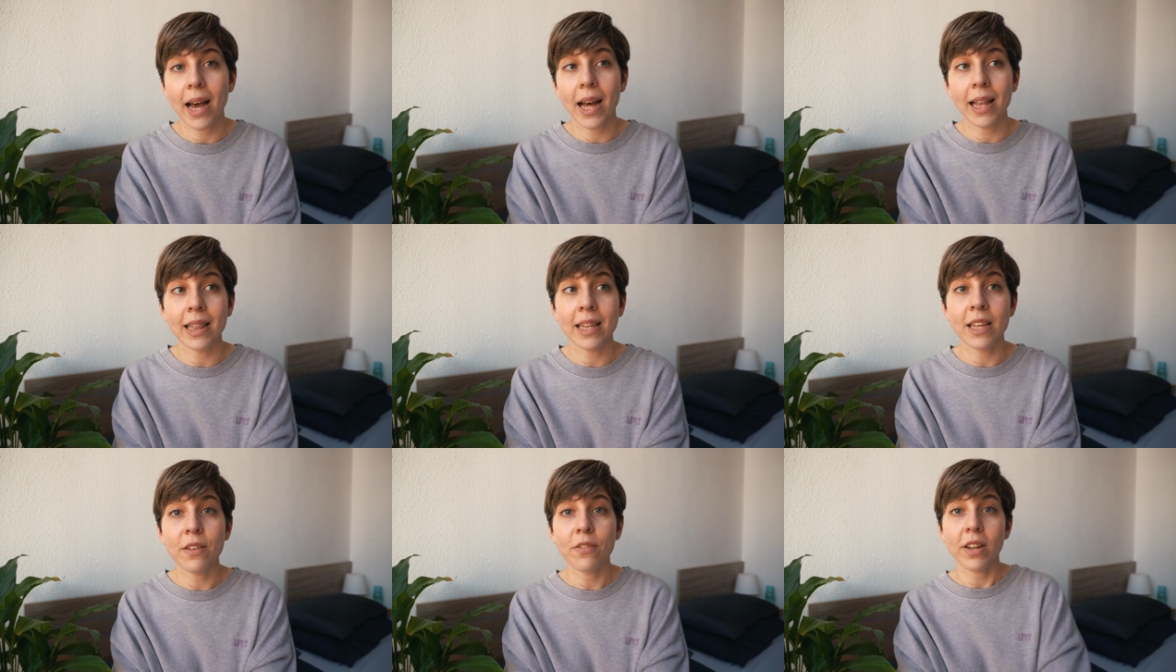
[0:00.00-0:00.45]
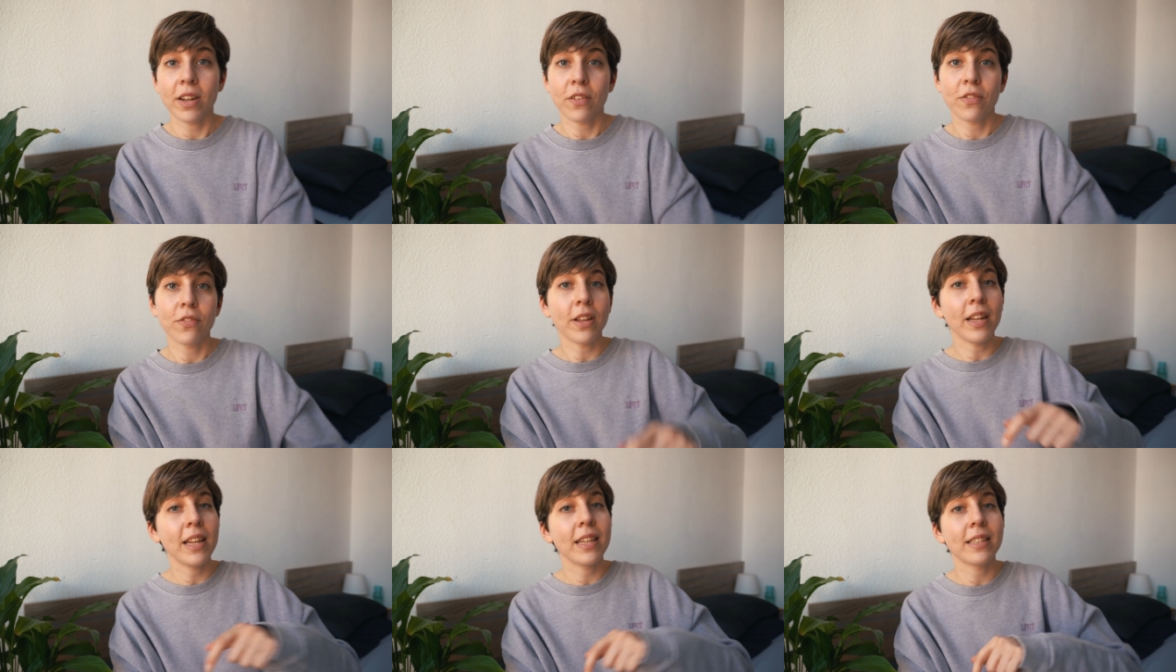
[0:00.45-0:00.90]
I'll leave an
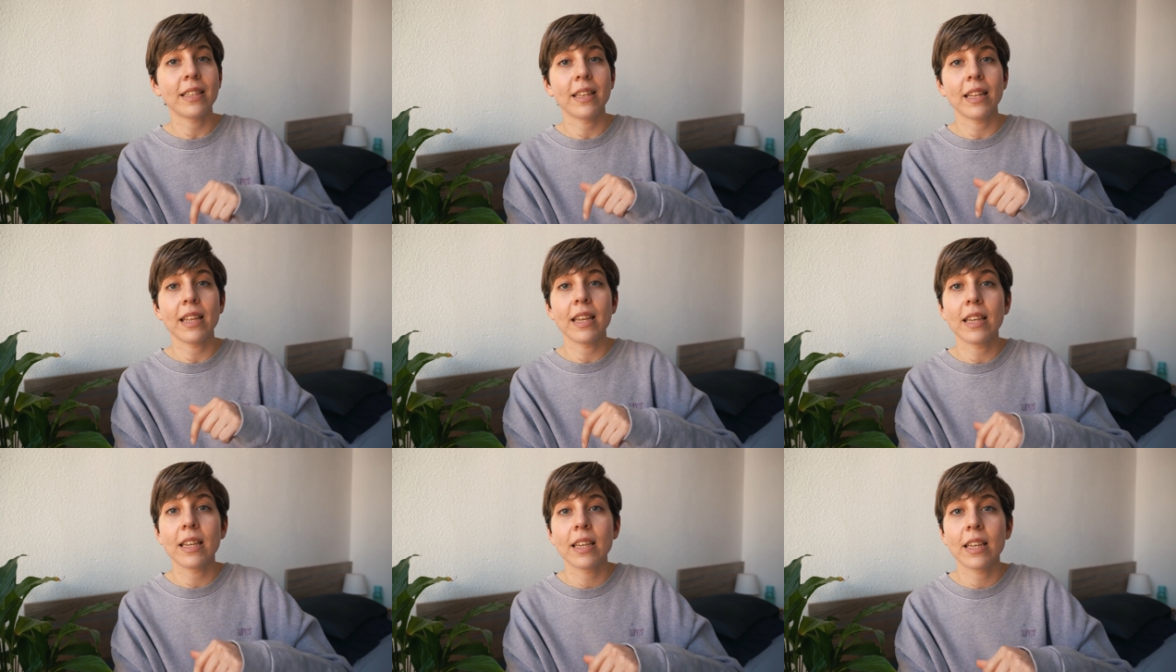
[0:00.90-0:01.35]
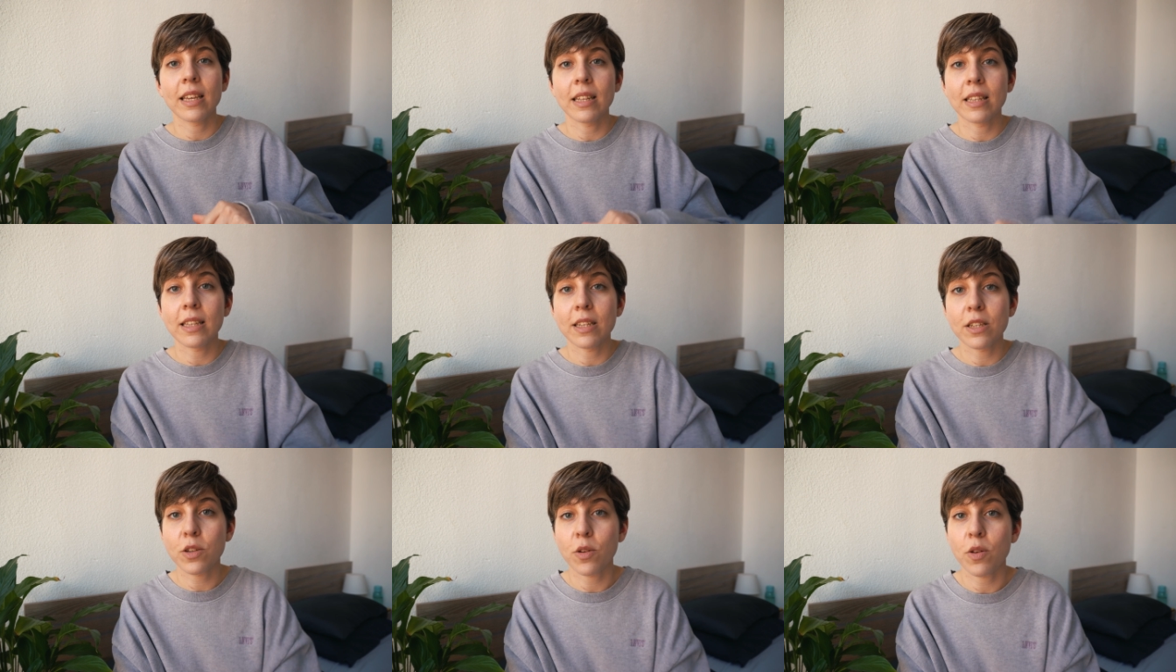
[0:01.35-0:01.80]
affiliate link
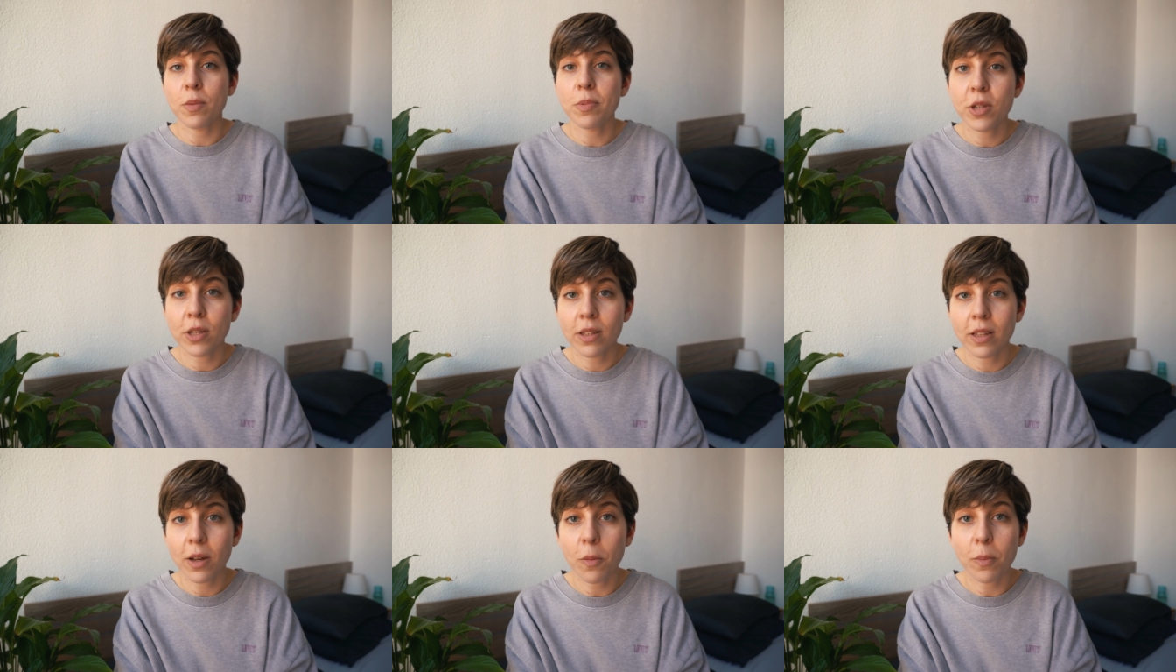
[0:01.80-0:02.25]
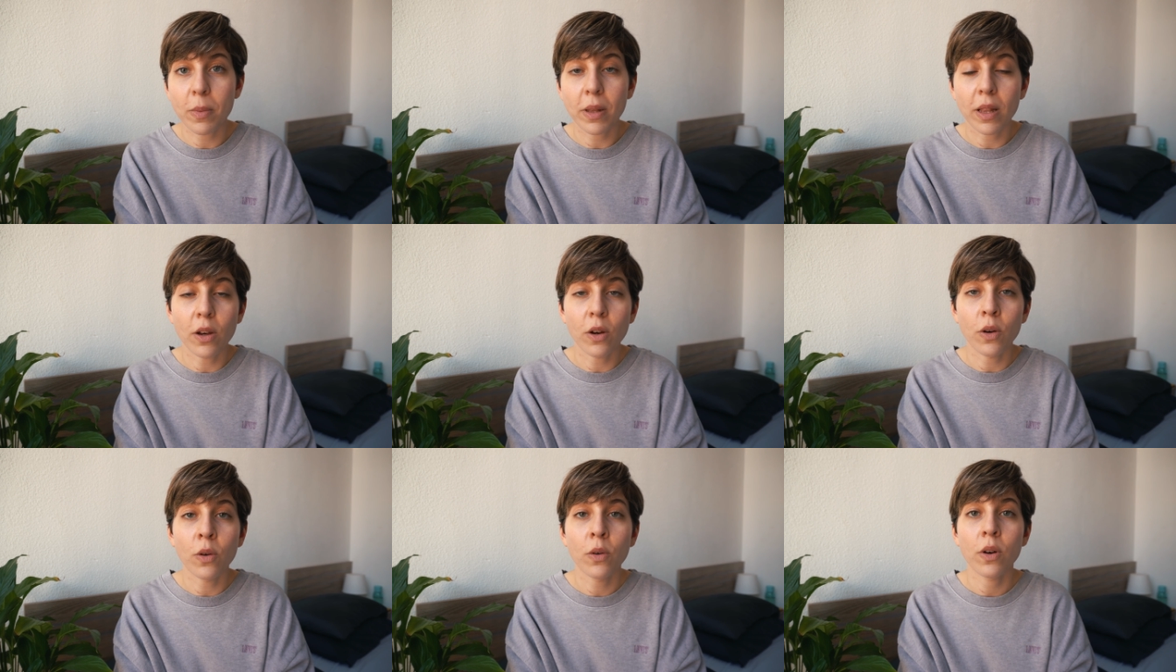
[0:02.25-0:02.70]
in the description down
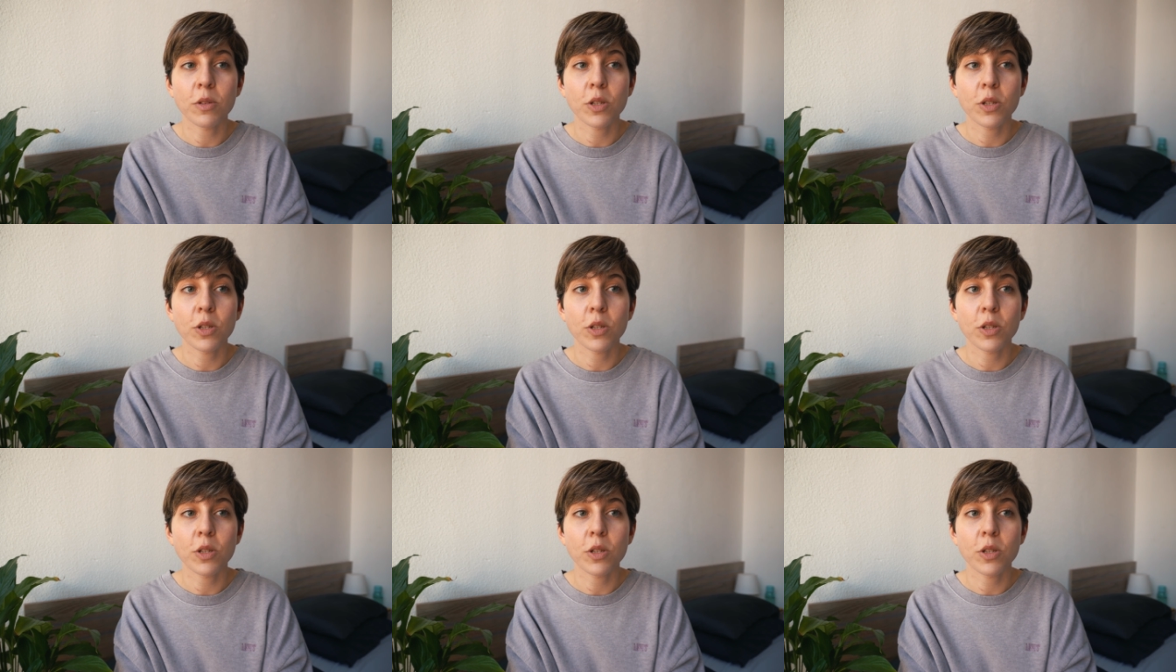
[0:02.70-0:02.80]
below,